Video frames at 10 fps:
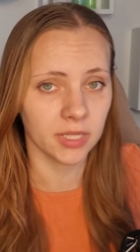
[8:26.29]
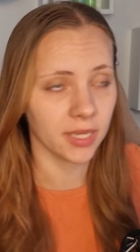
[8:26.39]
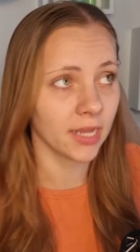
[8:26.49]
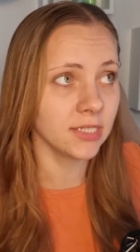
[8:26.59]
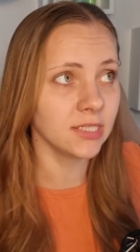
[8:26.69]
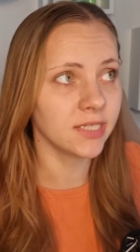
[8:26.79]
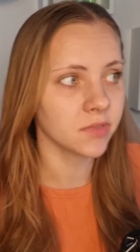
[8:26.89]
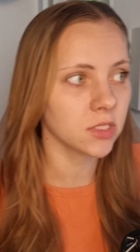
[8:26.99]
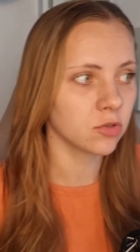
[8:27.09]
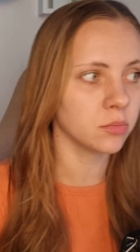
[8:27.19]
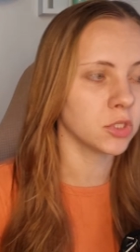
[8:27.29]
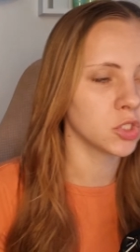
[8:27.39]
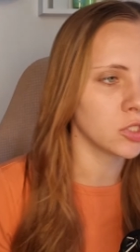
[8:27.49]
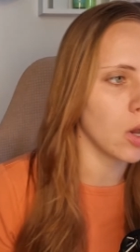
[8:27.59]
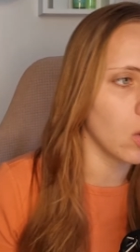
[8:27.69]
Like I never screamed
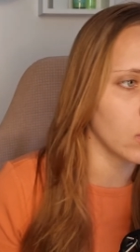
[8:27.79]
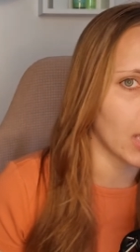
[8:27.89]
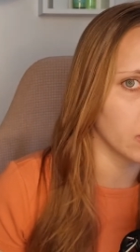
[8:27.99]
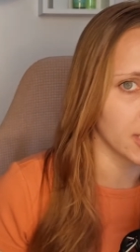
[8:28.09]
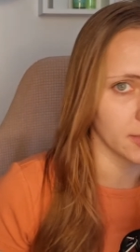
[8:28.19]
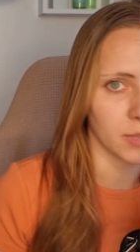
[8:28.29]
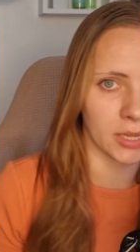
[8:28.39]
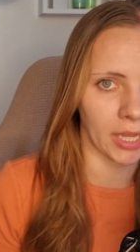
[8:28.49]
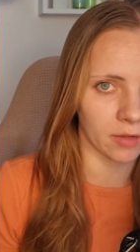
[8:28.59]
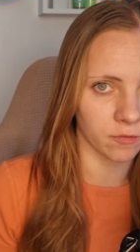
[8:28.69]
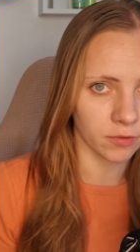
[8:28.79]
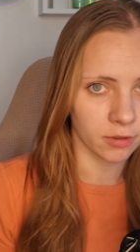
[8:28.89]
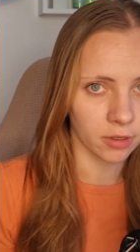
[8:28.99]
so loudly in my life.